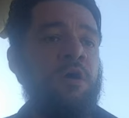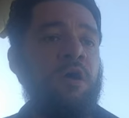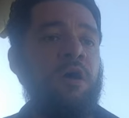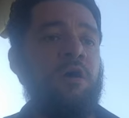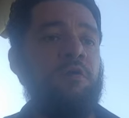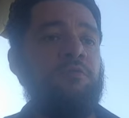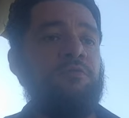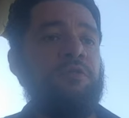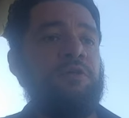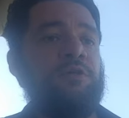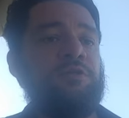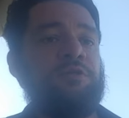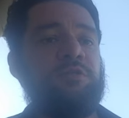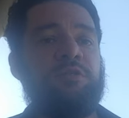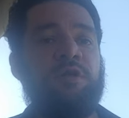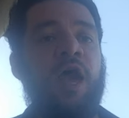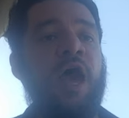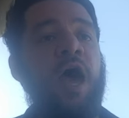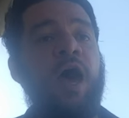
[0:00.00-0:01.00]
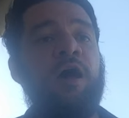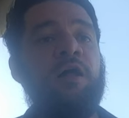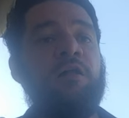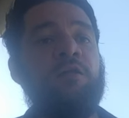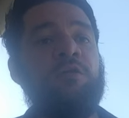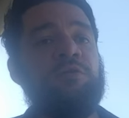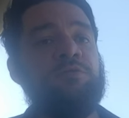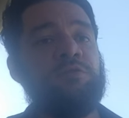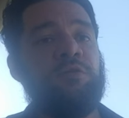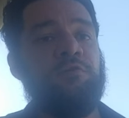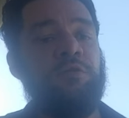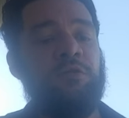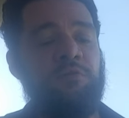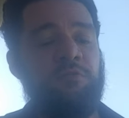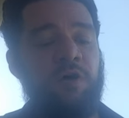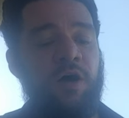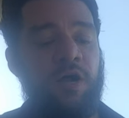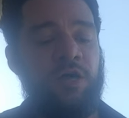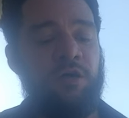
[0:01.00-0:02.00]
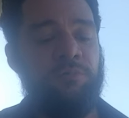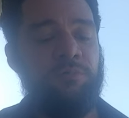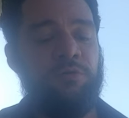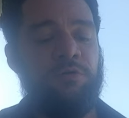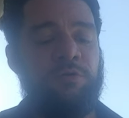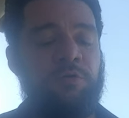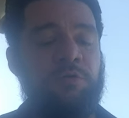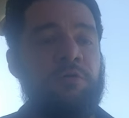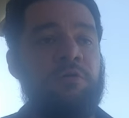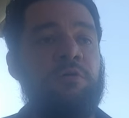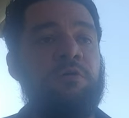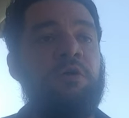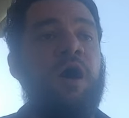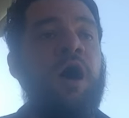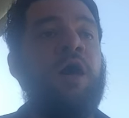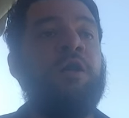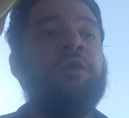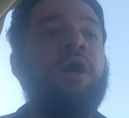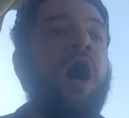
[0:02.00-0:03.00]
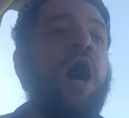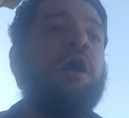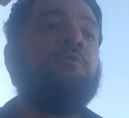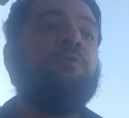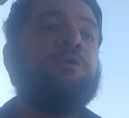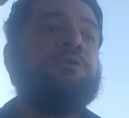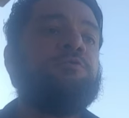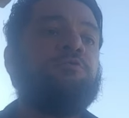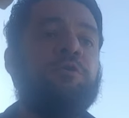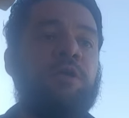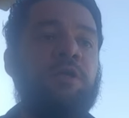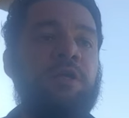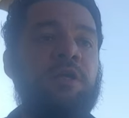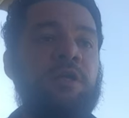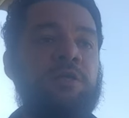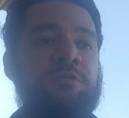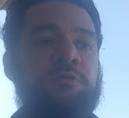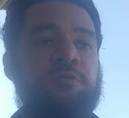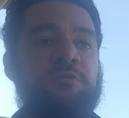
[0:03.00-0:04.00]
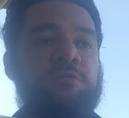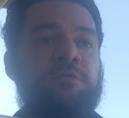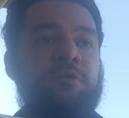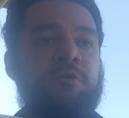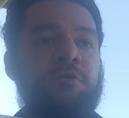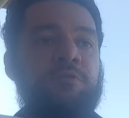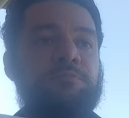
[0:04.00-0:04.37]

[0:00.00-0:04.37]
of the scales of the viper, and I was released